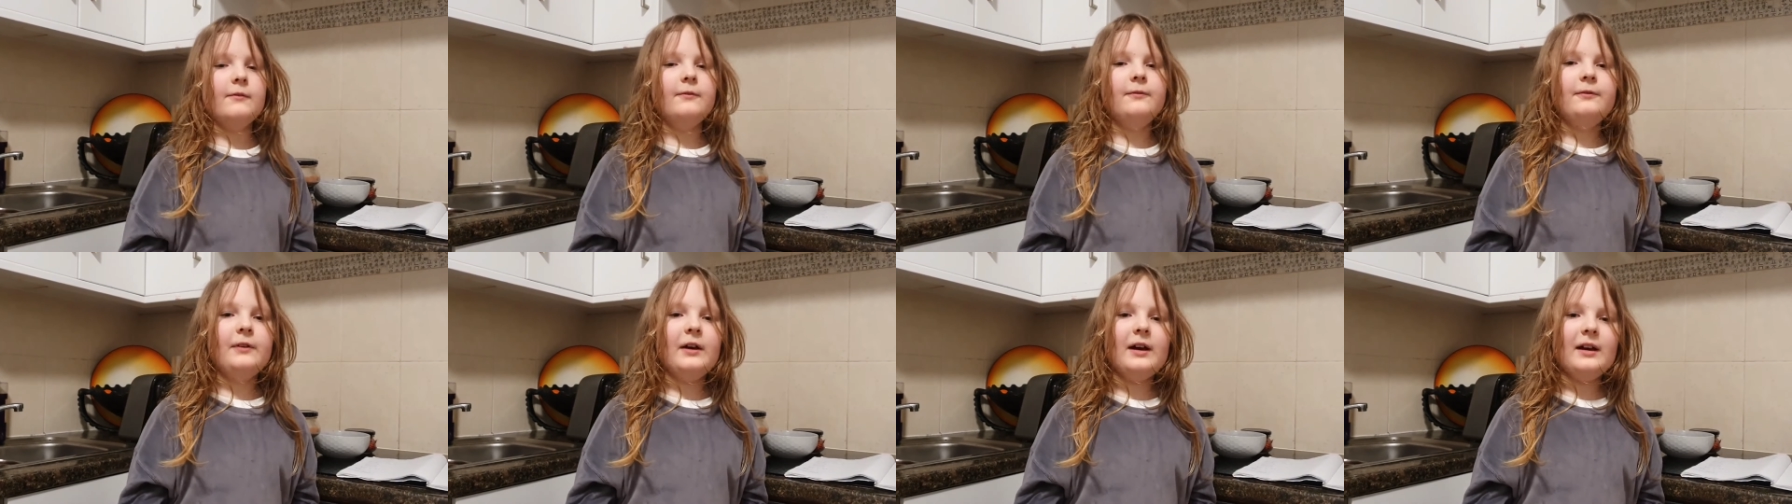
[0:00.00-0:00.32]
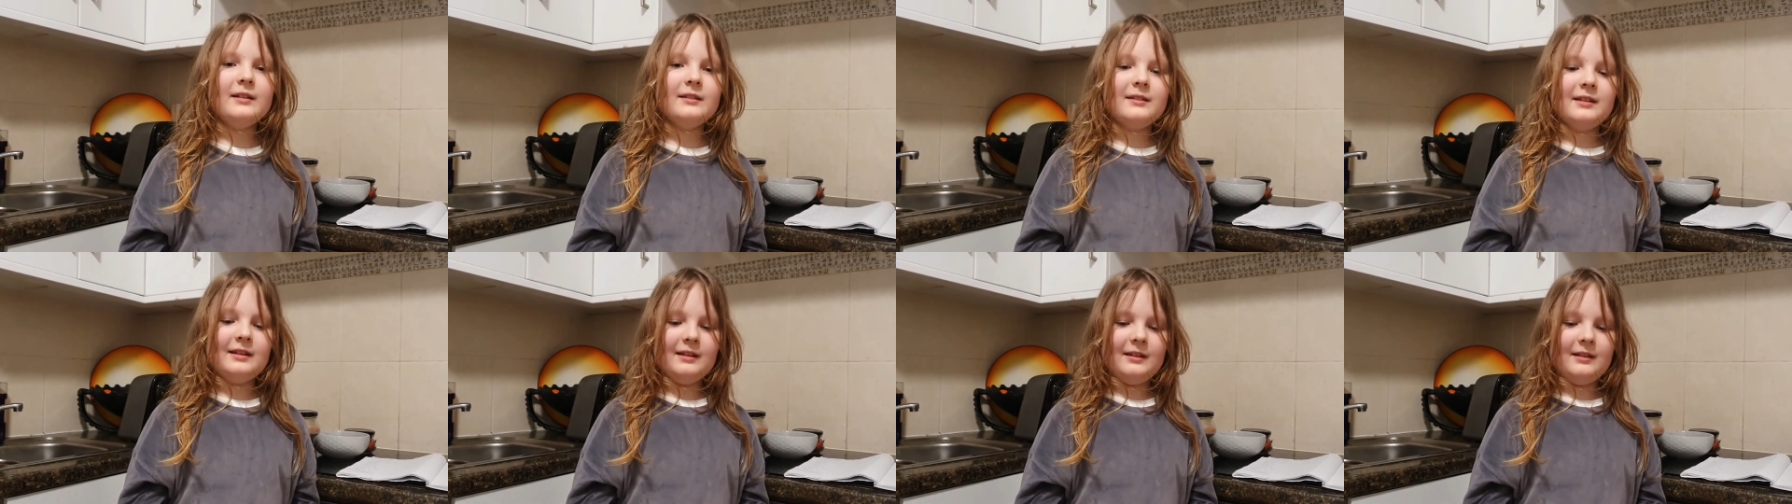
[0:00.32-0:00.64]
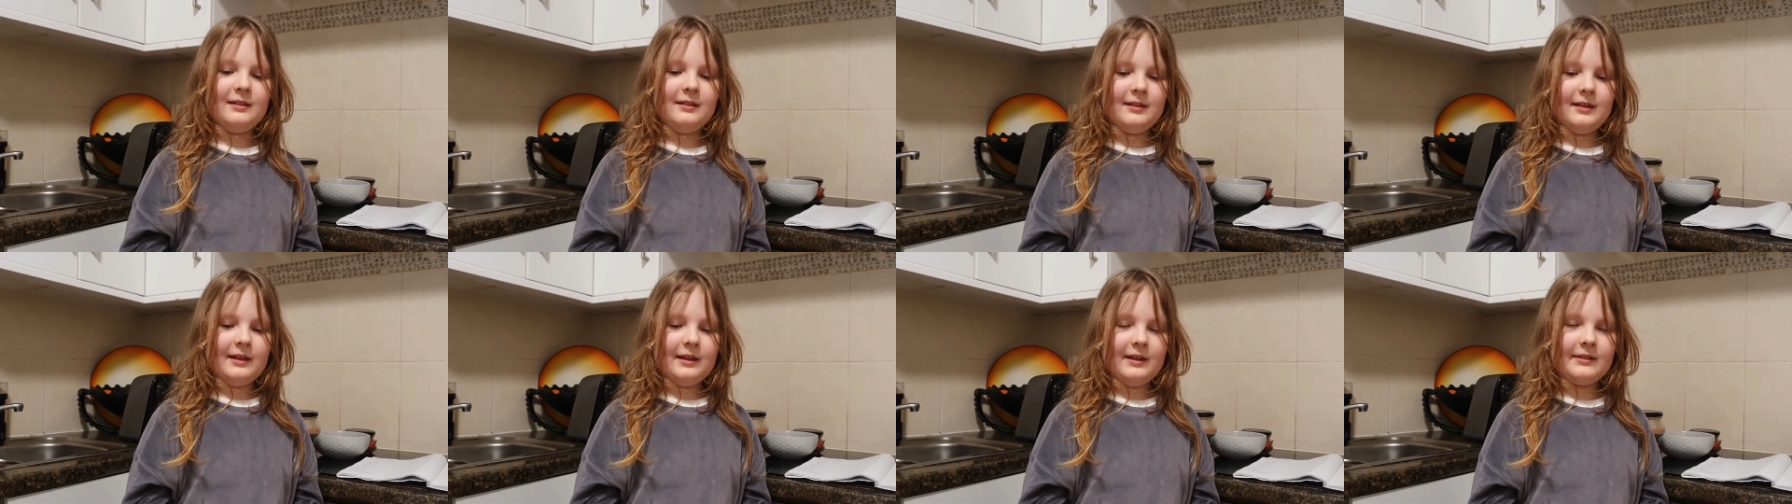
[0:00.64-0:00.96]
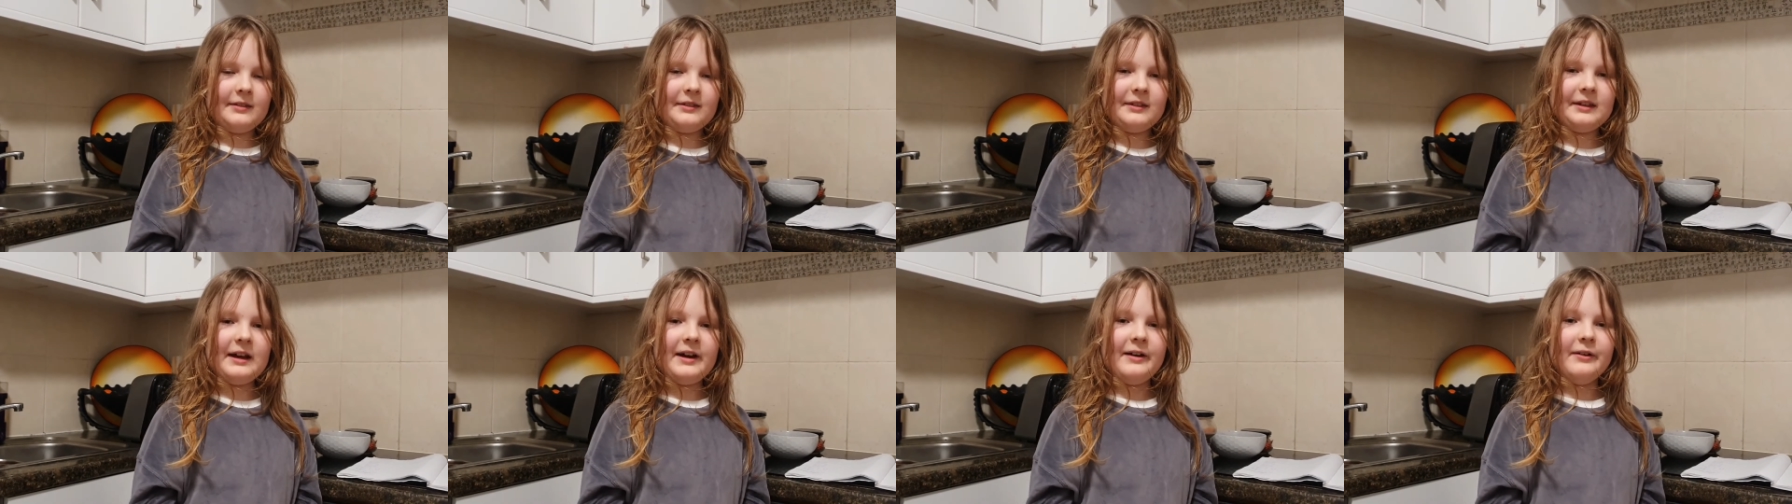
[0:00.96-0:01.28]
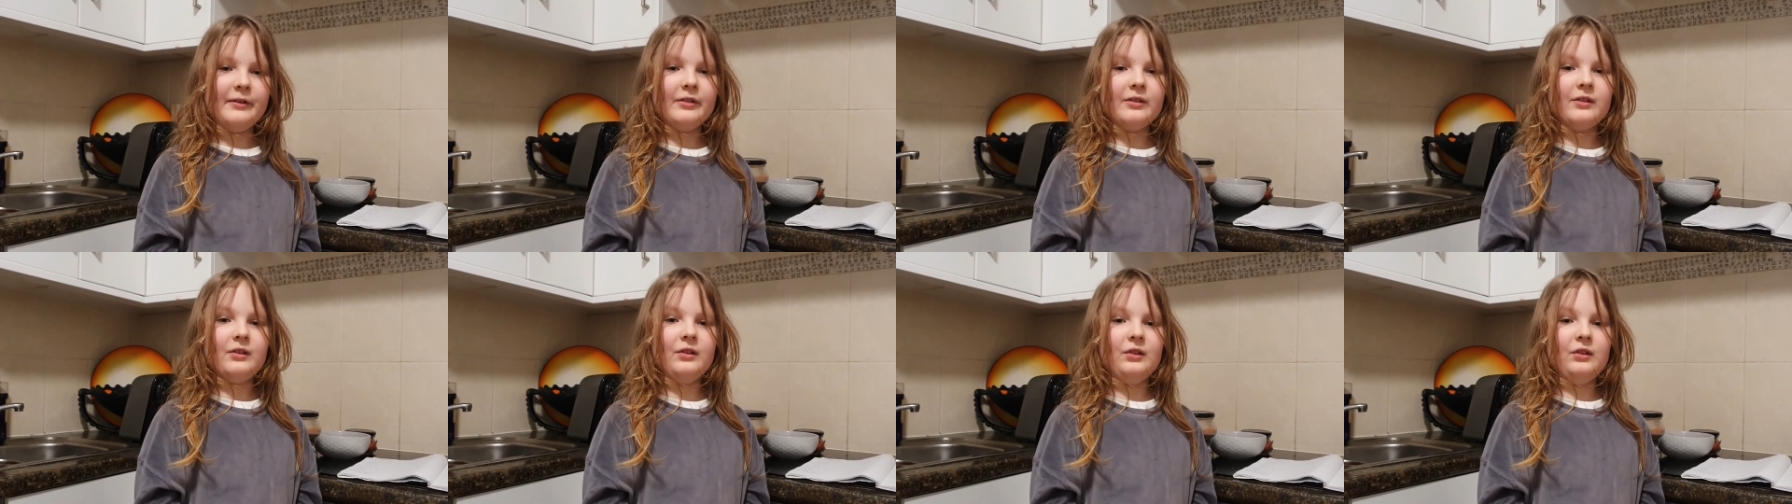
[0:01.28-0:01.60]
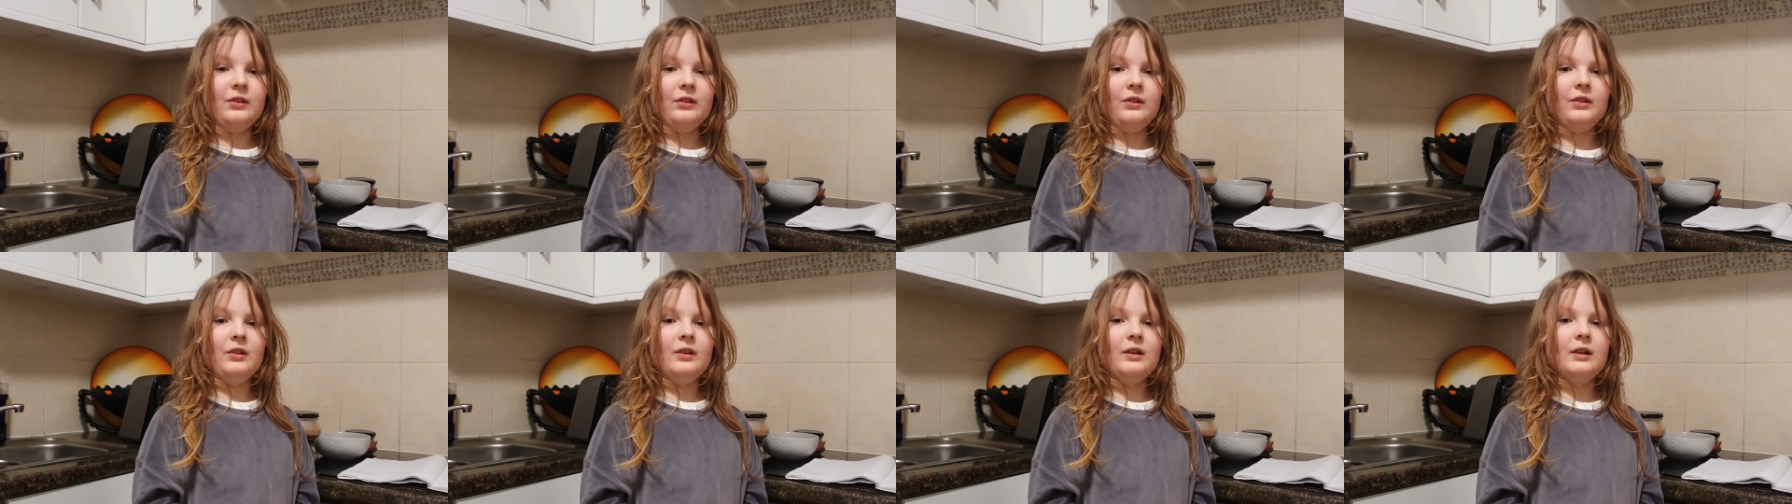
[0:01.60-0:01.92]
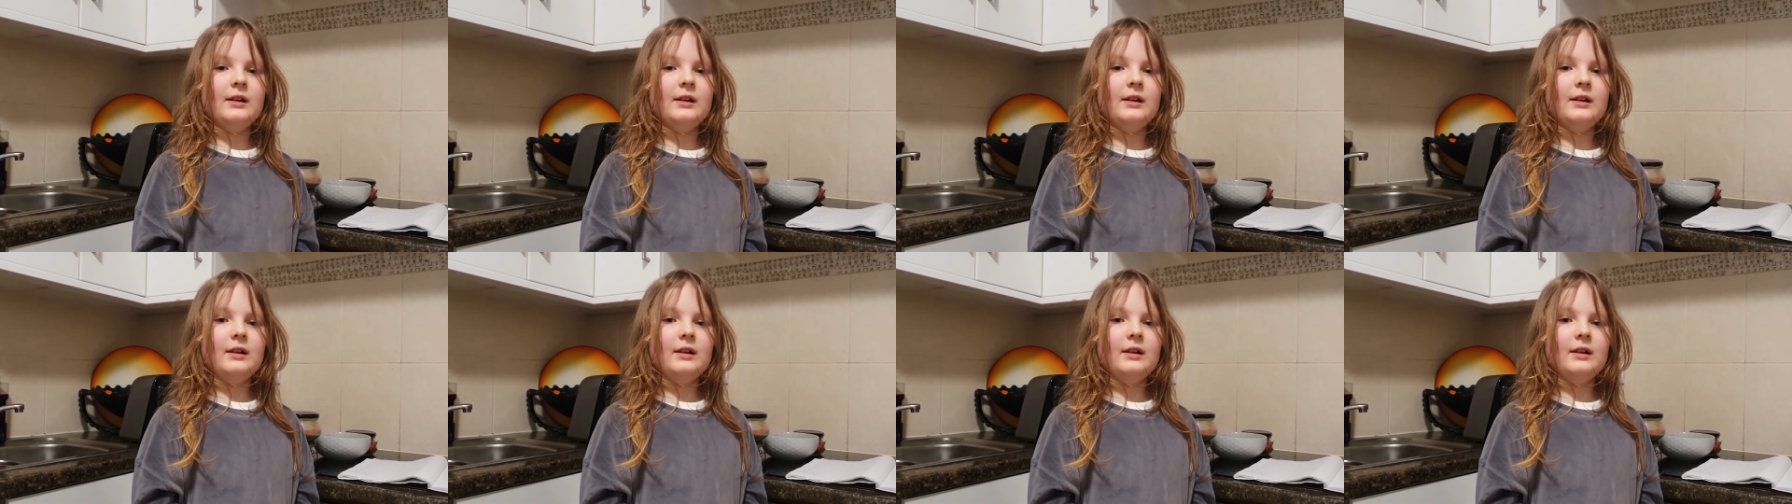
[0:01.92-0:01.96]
36,000.